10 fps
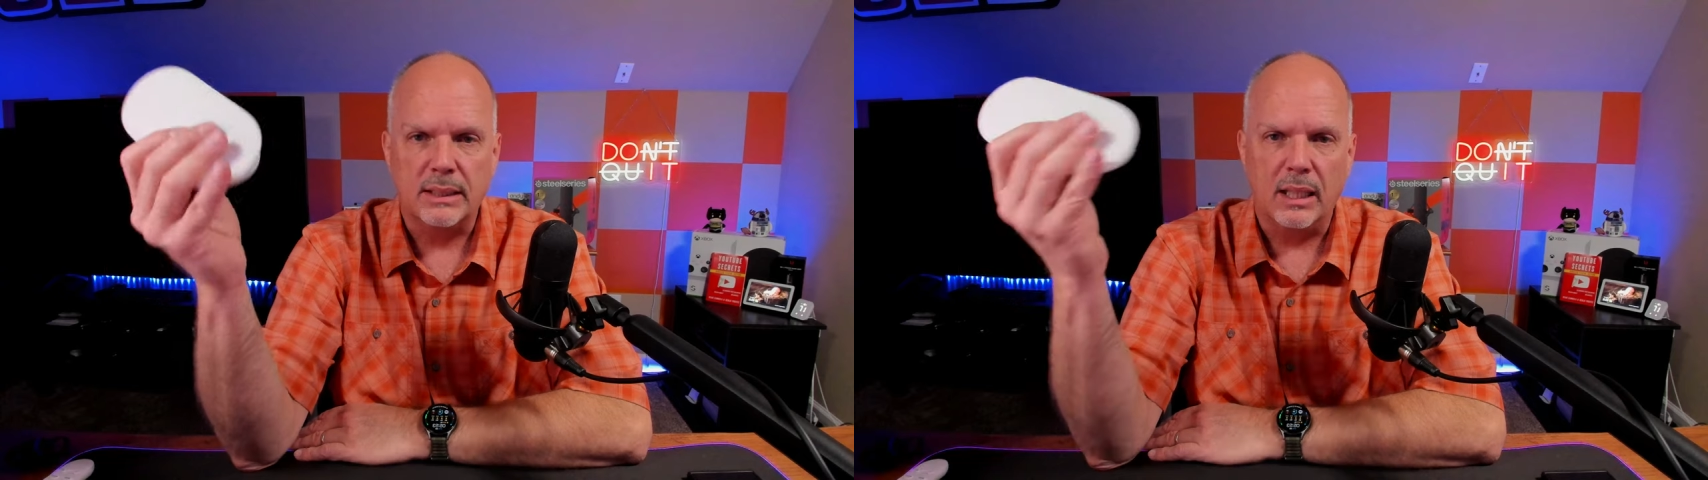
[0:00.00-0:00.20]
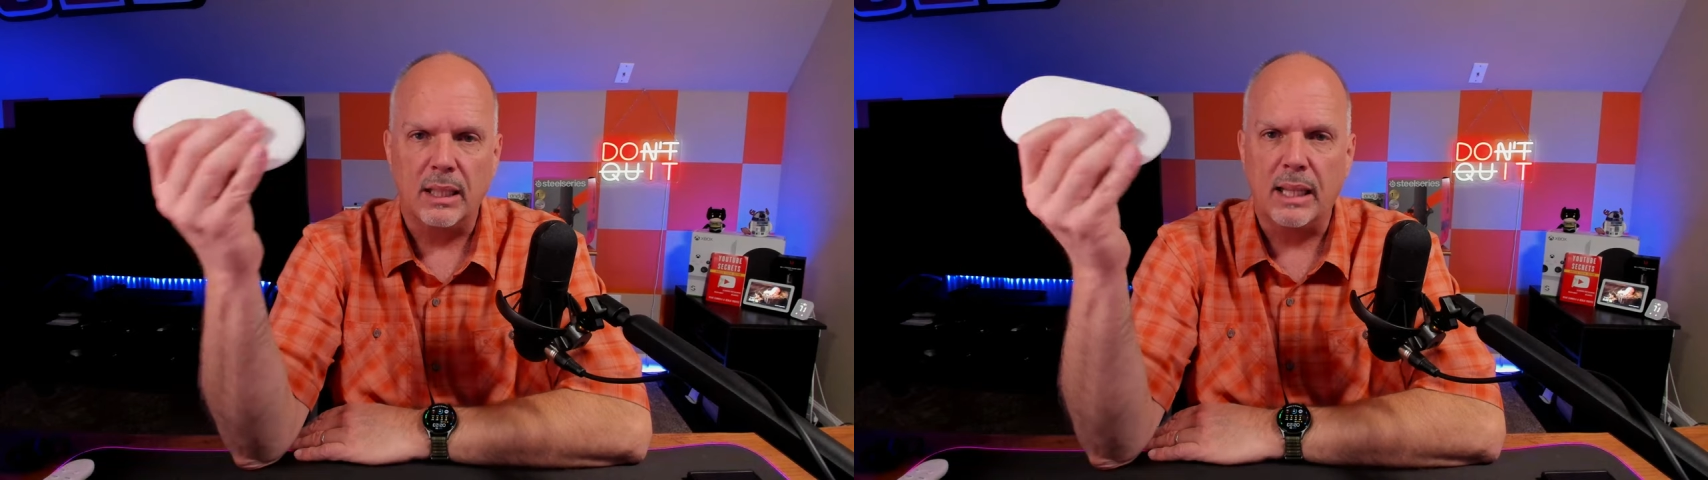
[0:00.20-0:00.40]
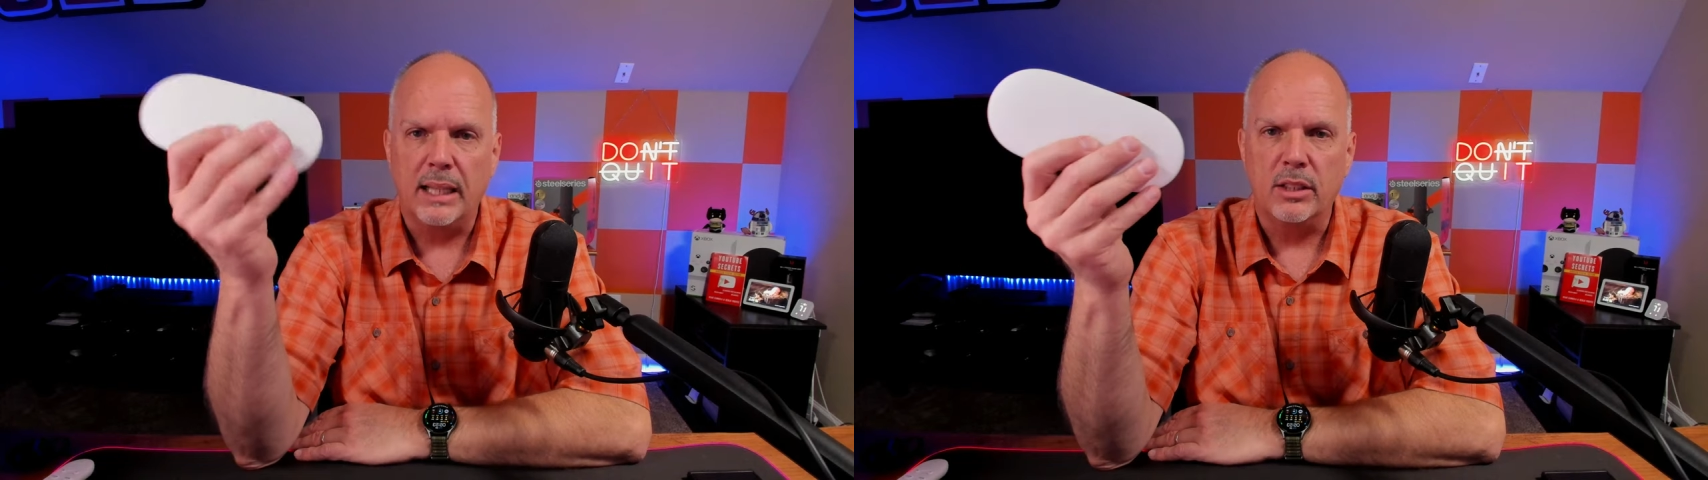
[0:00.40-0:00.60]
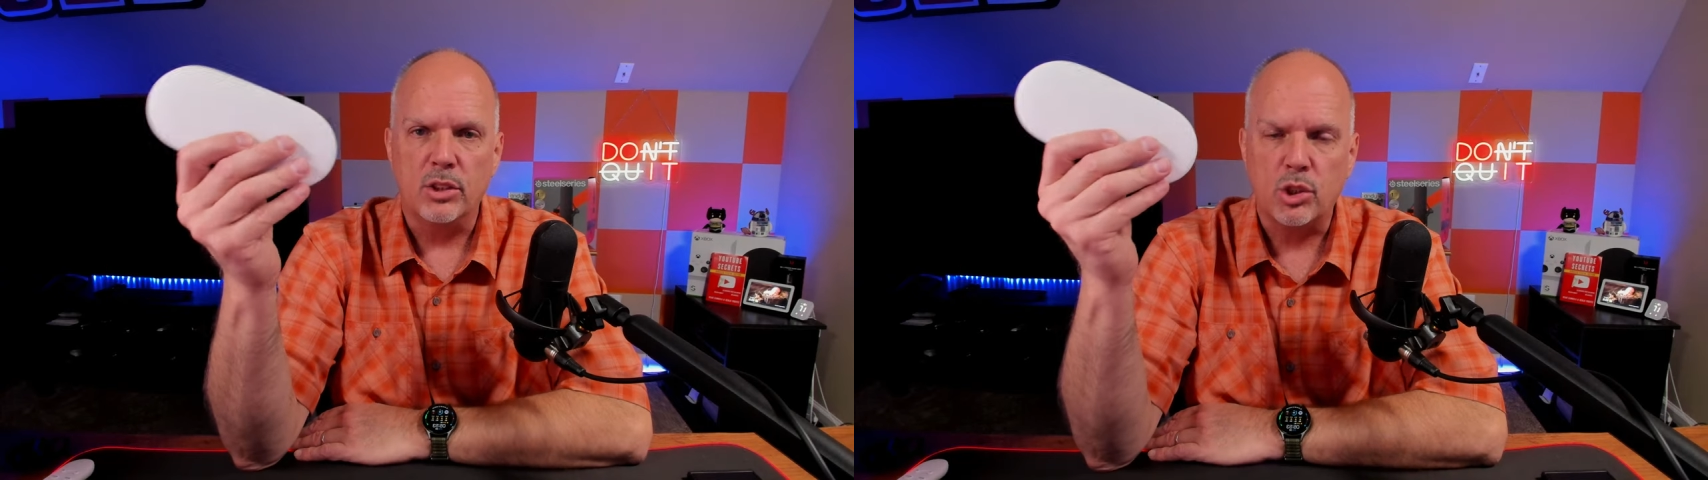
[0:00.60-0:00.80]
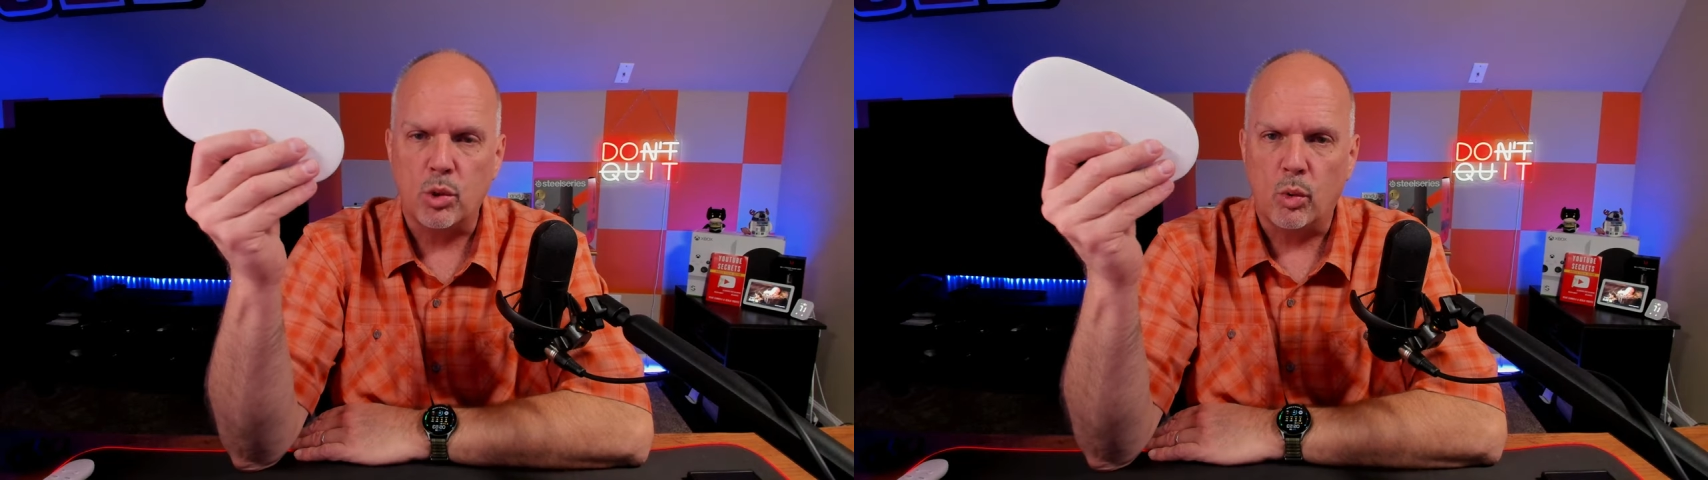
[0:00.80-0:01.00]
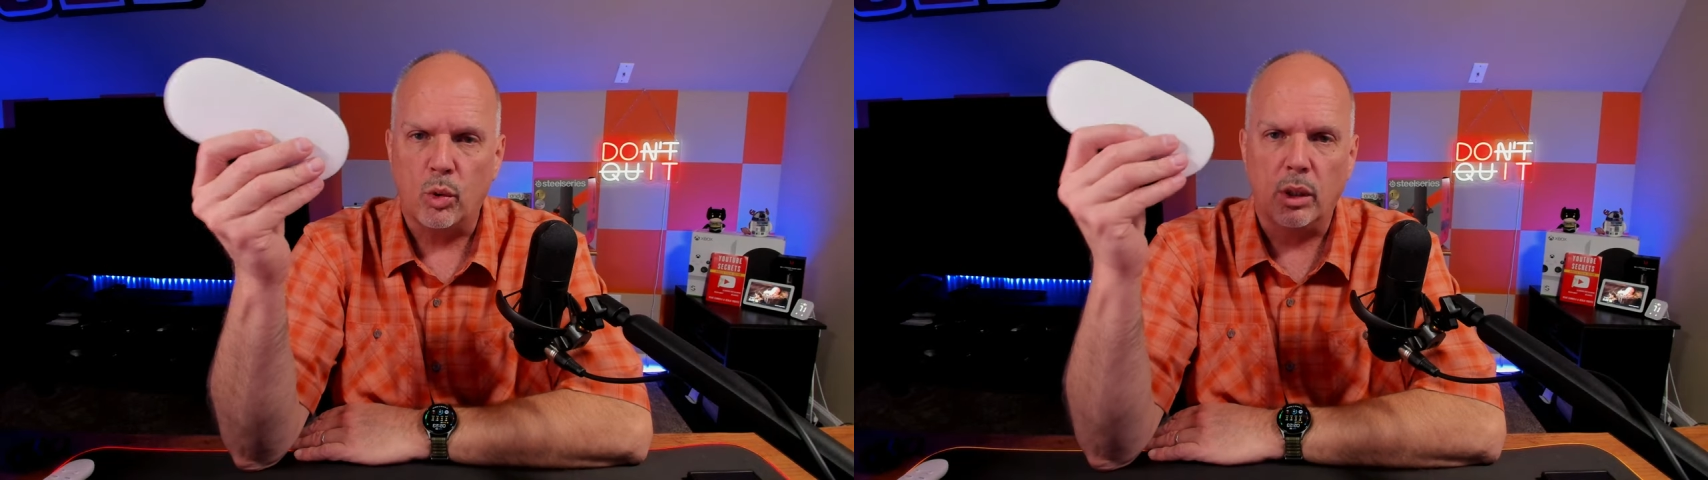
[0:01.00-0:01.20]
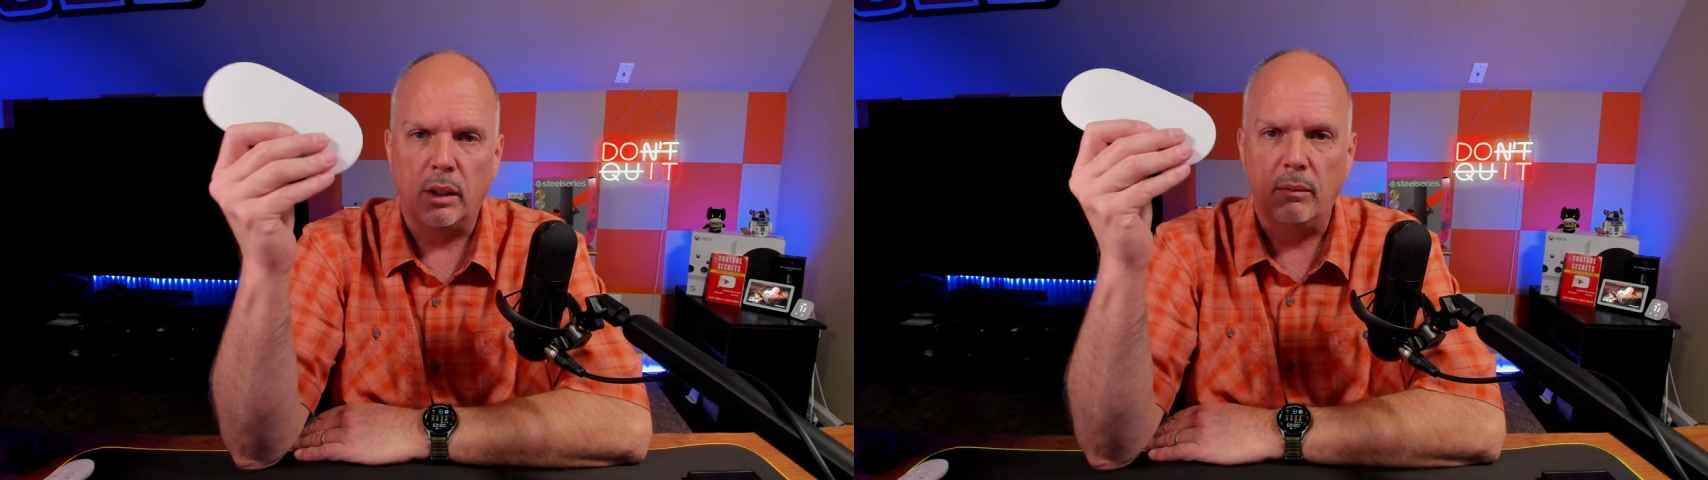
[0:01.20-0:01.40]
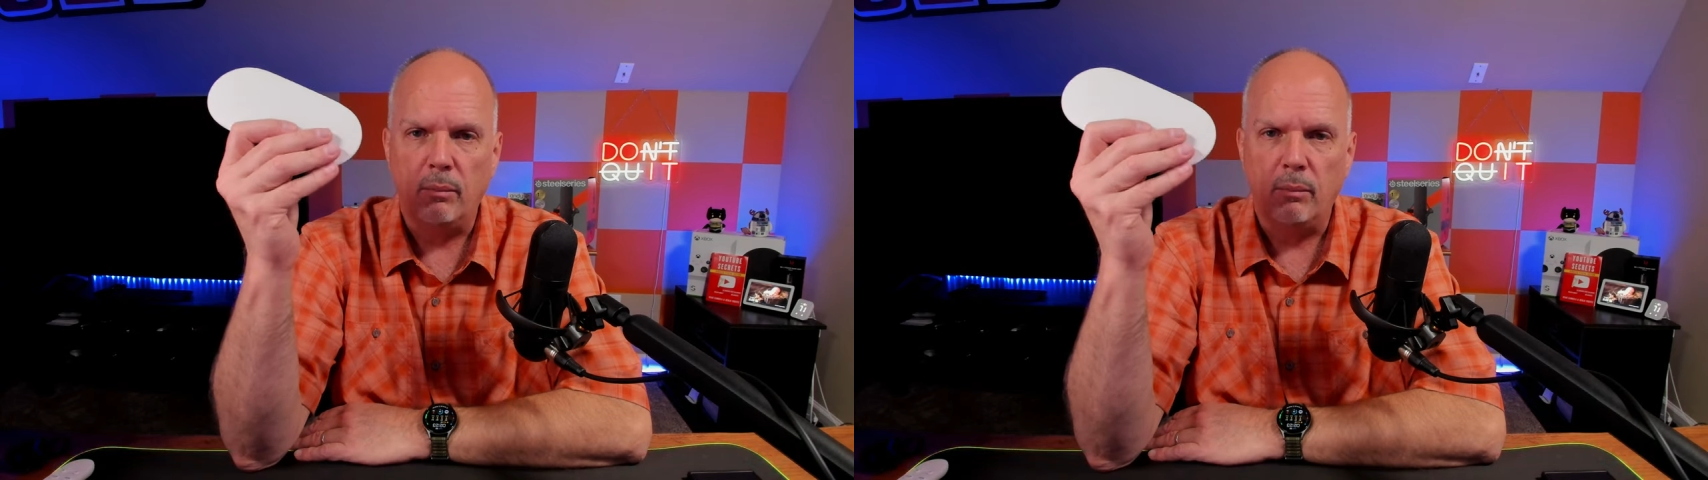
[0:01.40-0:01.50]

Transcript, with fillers: It's going to allow you to store